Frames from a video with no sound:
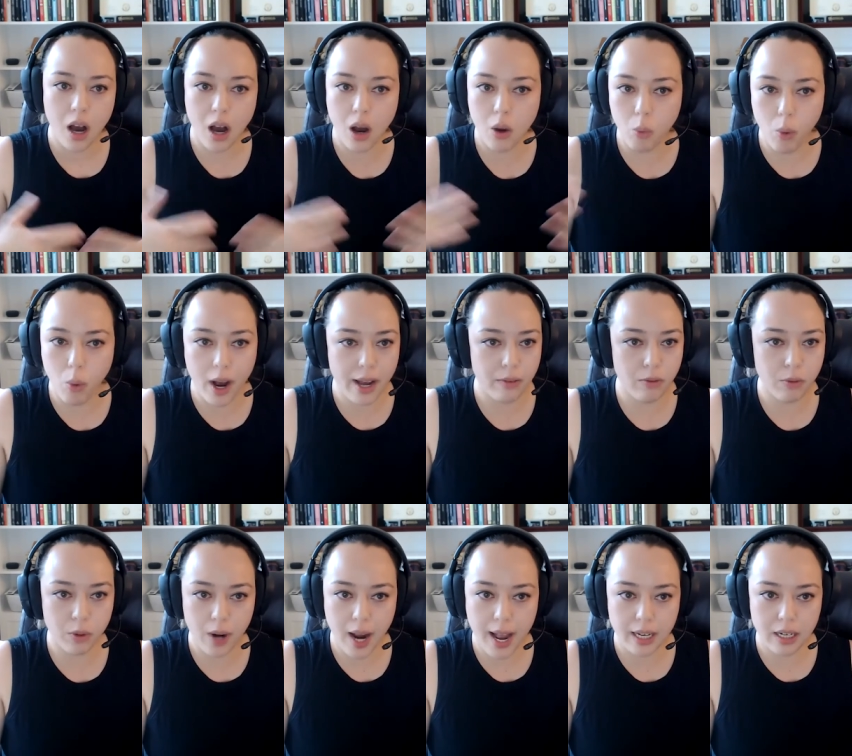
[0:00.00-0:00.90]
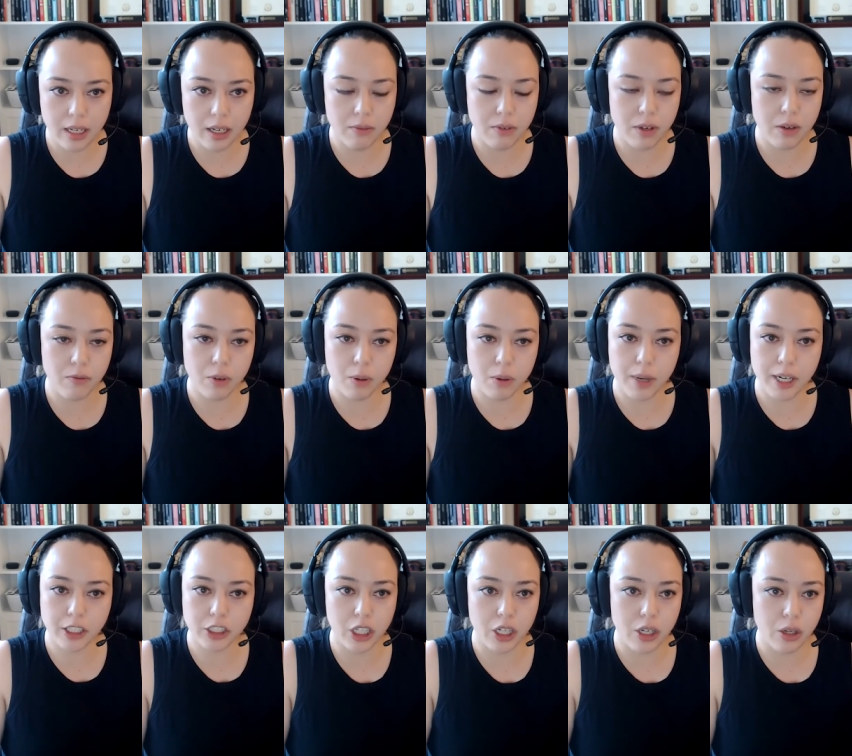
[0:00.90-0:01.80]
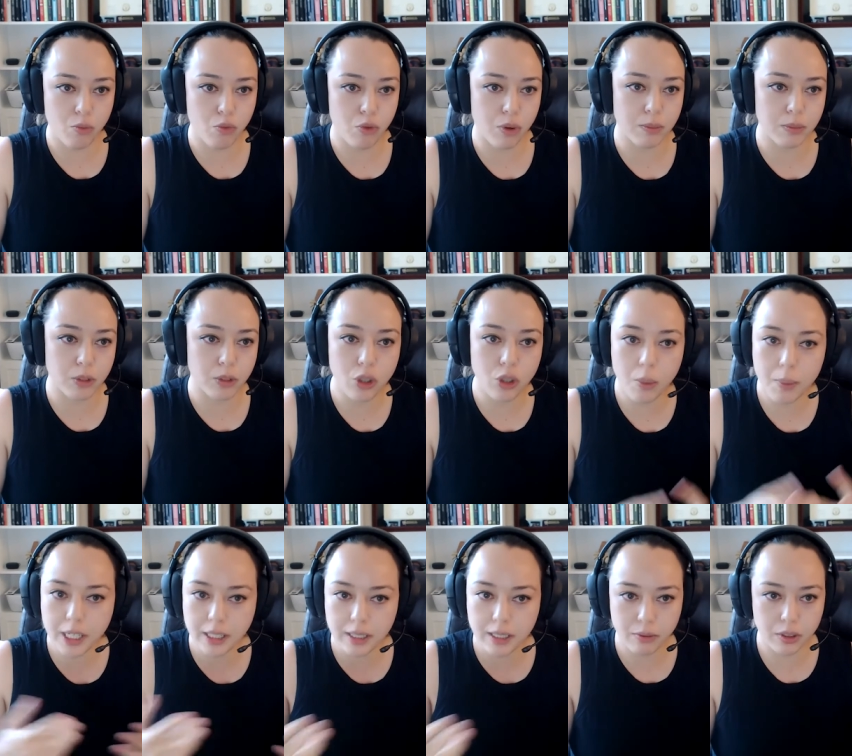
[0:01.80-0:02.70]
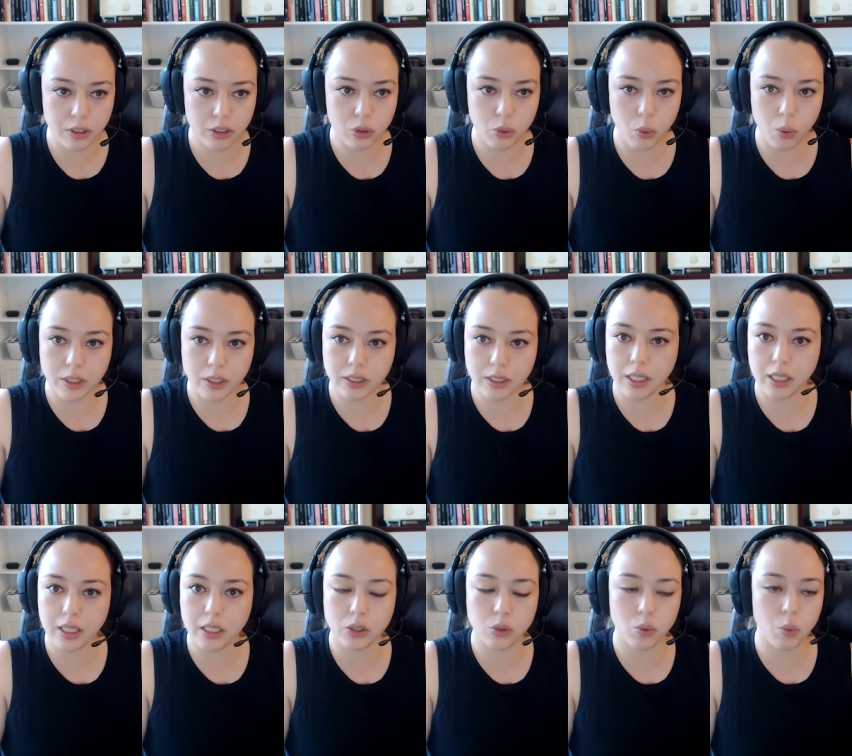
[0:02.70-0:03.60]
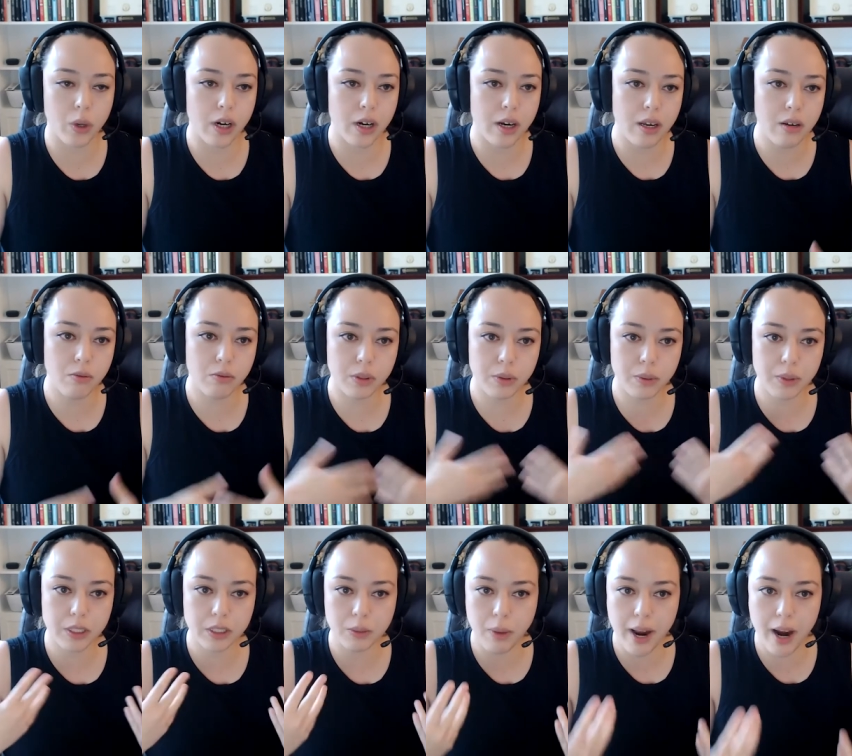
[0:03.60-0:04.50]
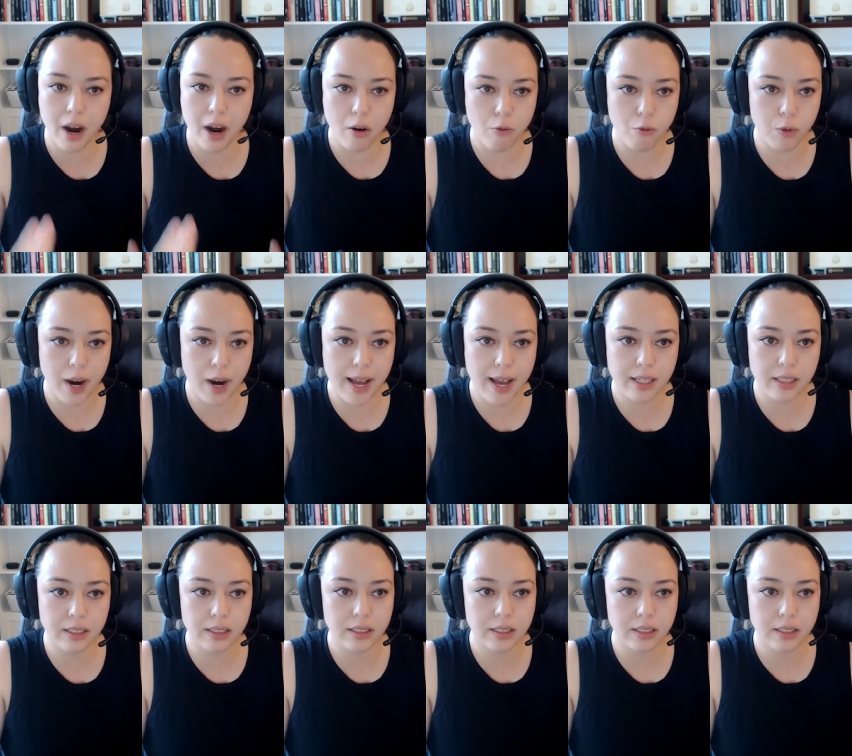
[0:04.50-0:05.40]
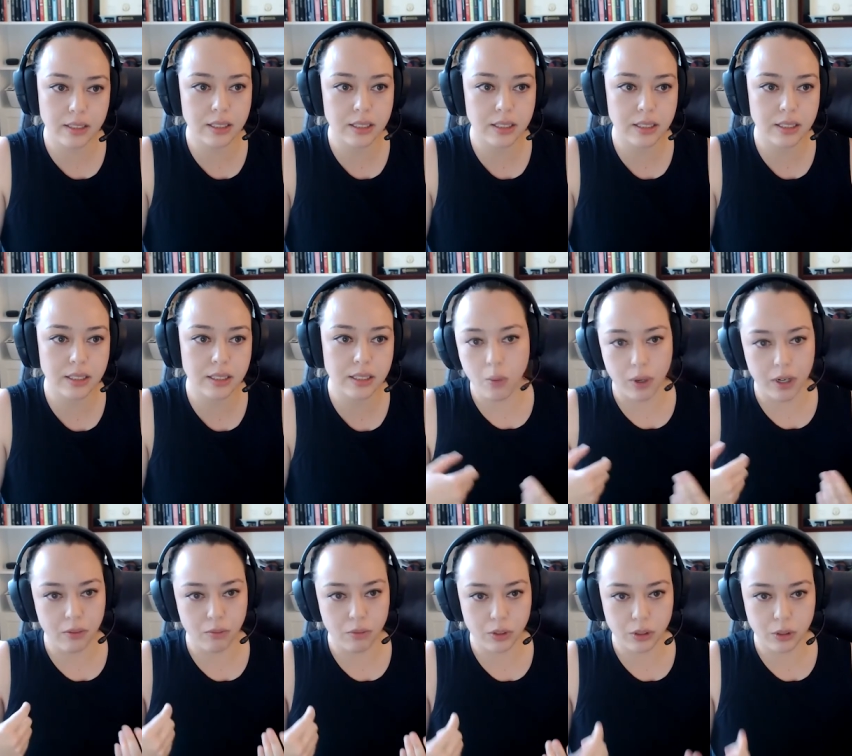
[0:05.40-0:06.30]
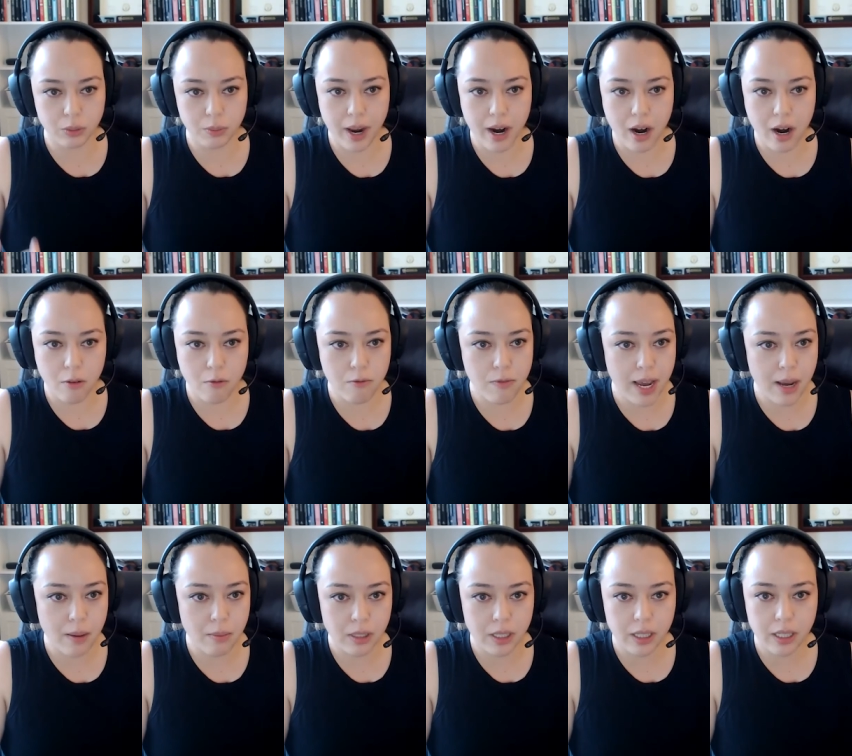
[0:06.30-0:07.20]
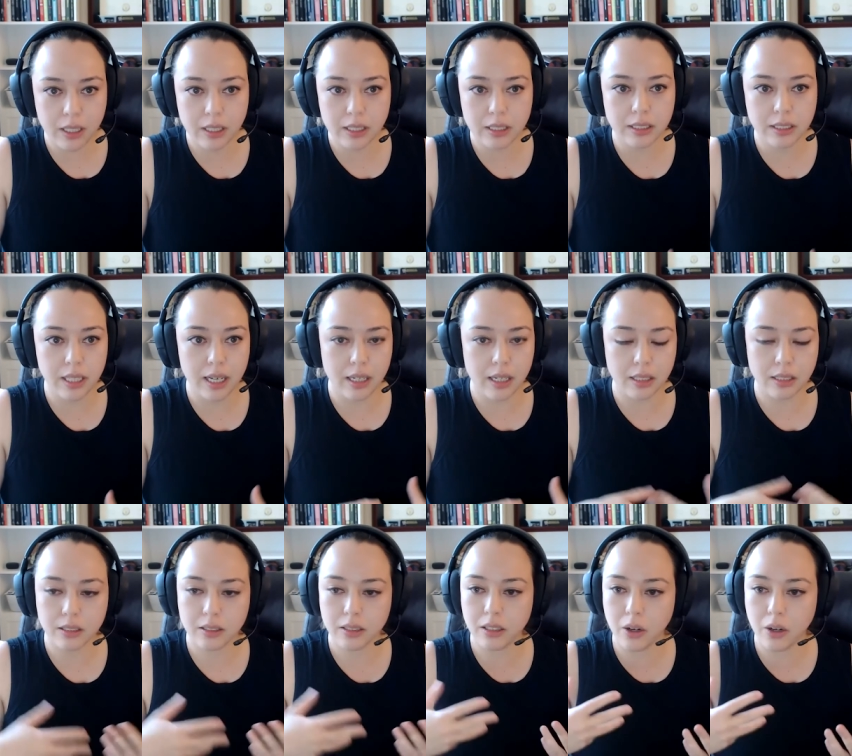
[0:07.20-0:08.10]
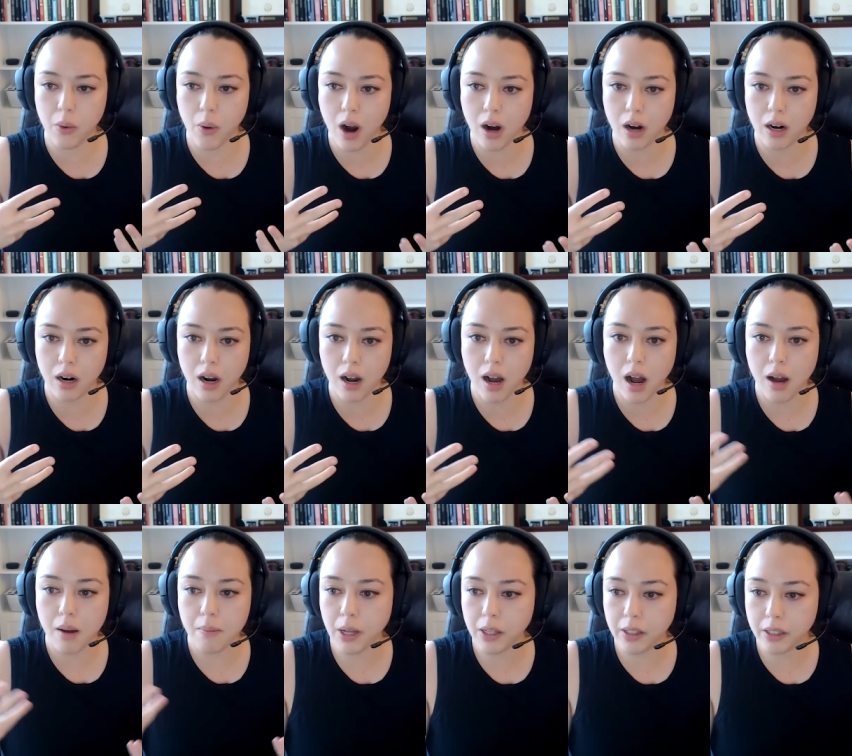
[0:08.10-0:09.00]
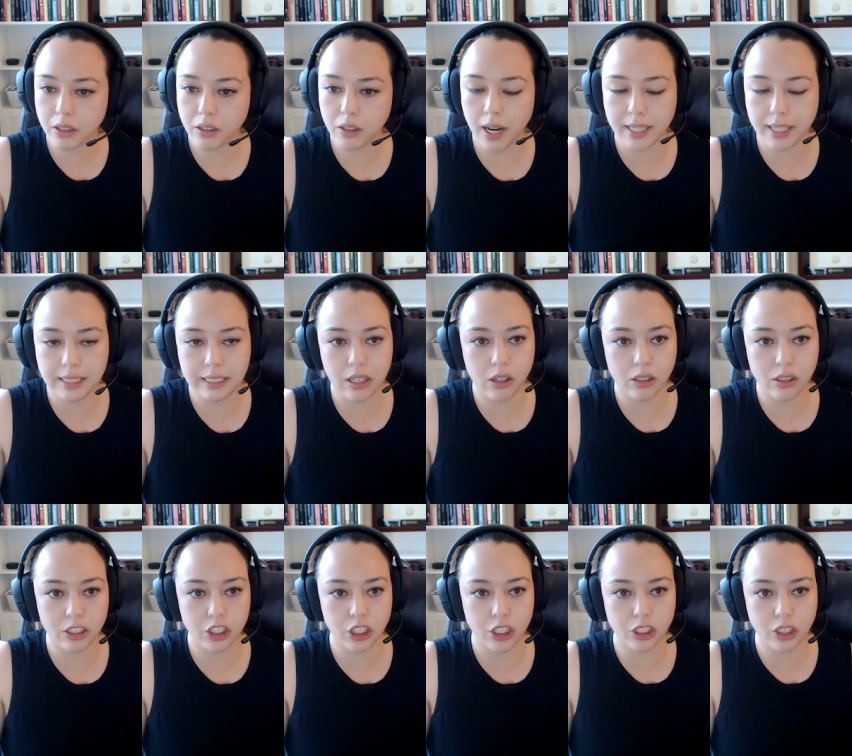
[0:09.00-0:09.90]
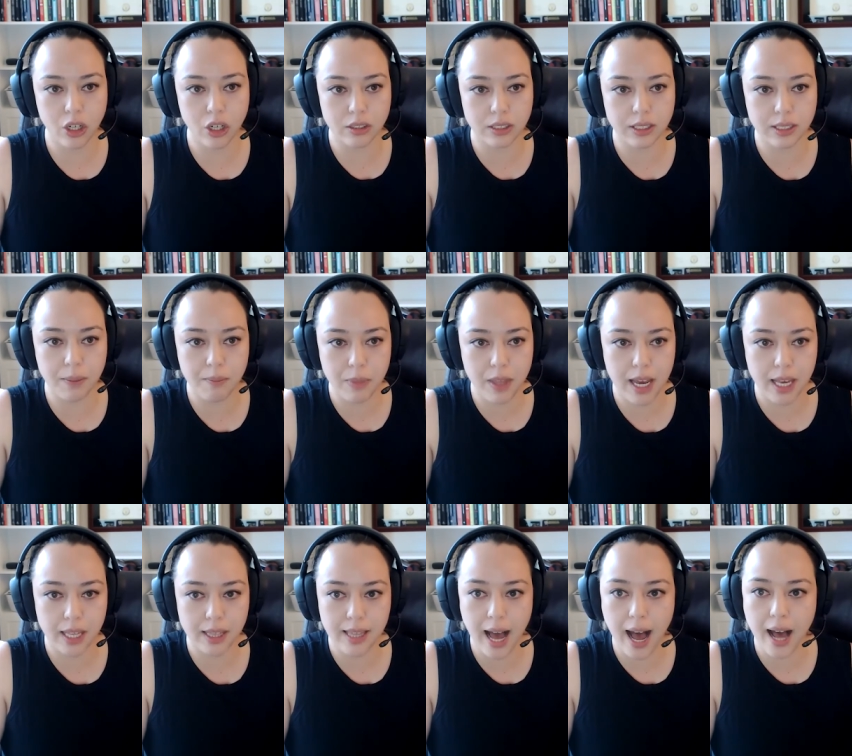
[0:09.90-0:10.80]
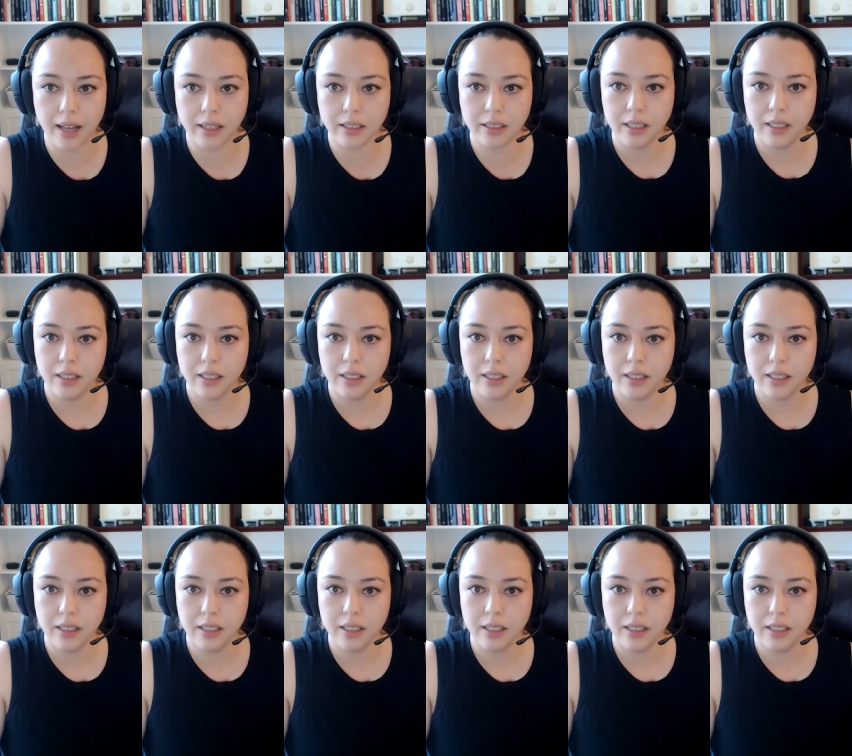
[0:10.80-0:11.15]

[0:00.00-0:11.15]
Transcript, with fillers: a wide variety of information from so many different sources. We're influenced by our friends, uh, we're influenced by our families, and you know, our political ideologies aren't something that